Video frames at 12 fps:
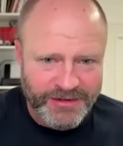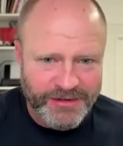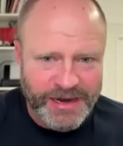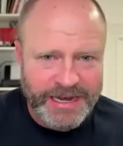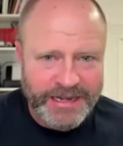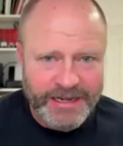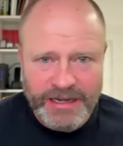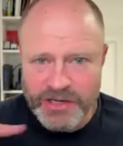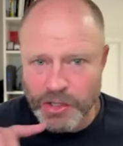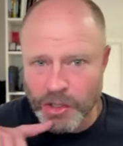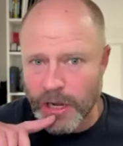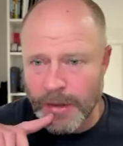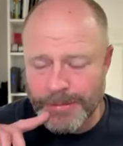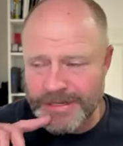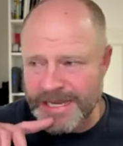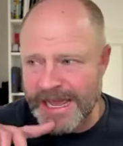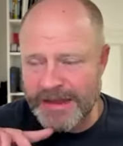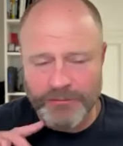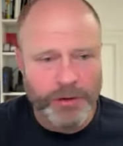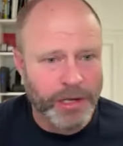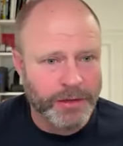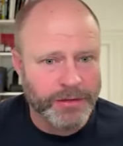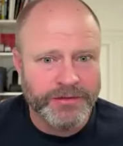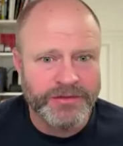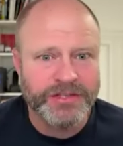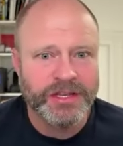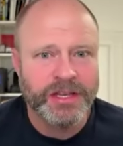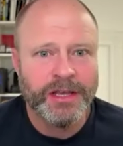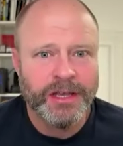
Right? You're up 10 runs.